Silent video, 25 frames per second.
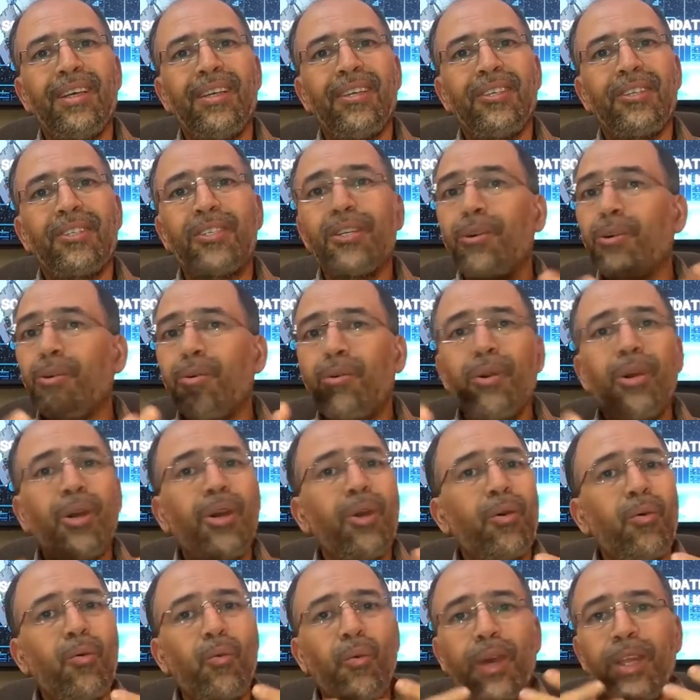So
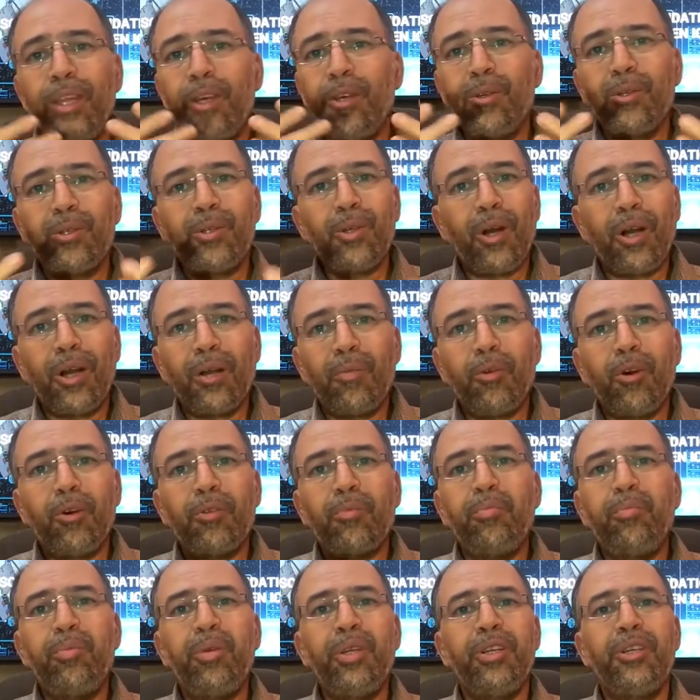whether you talk
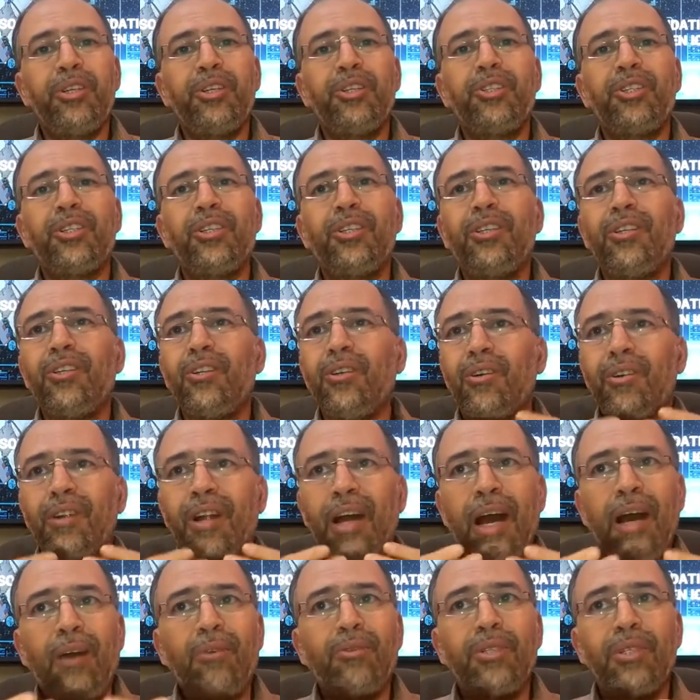about Pearson or
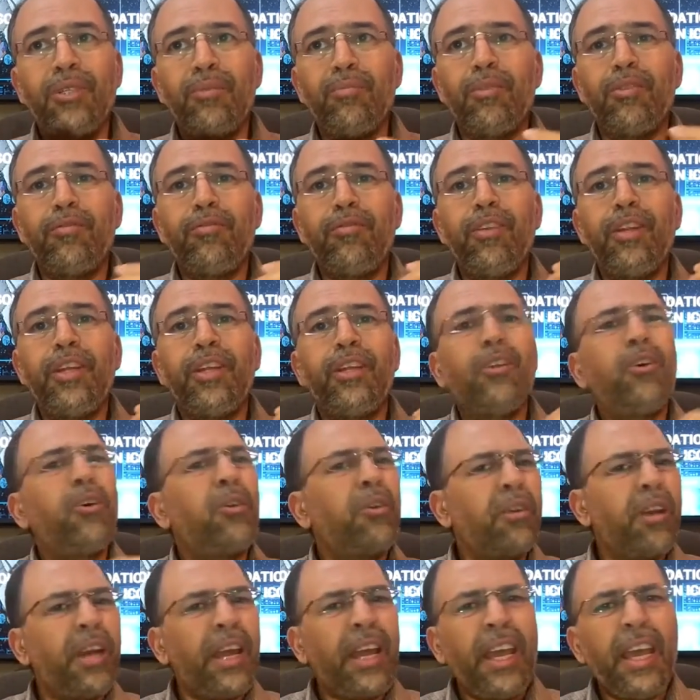Houghton Mifflin
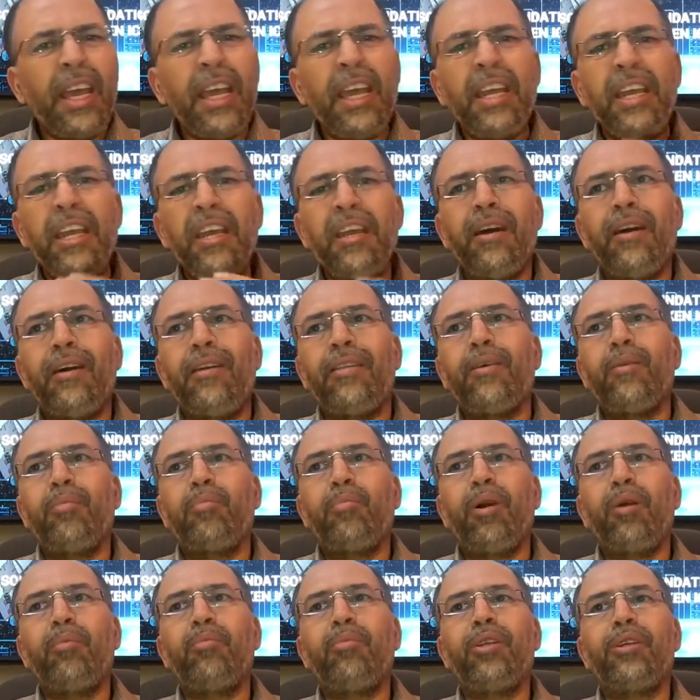or any other
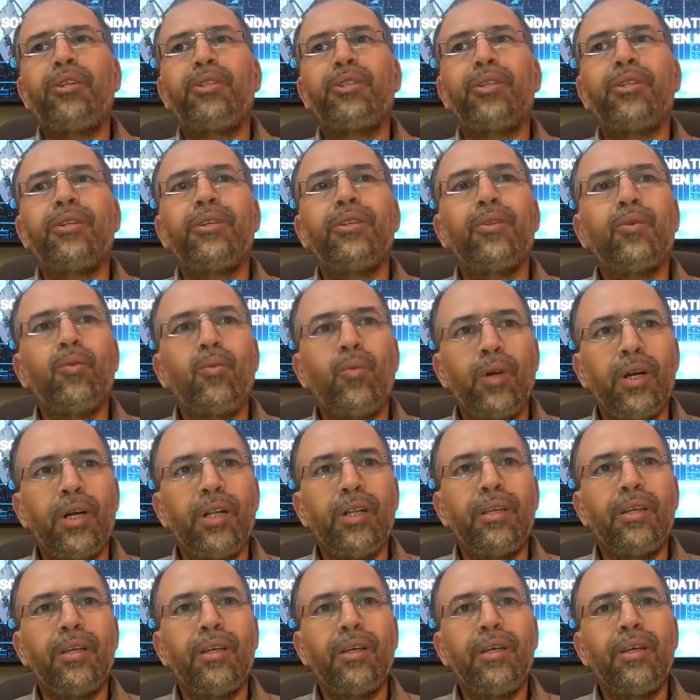publisher in the
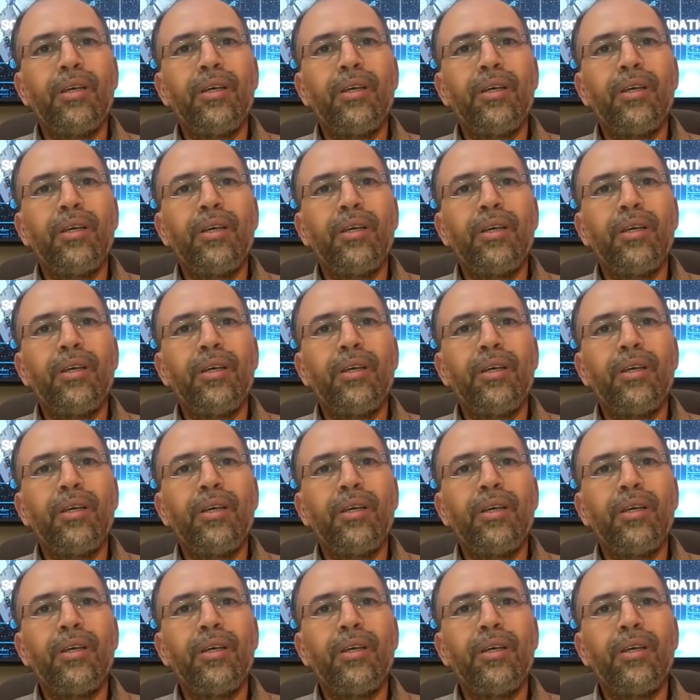world,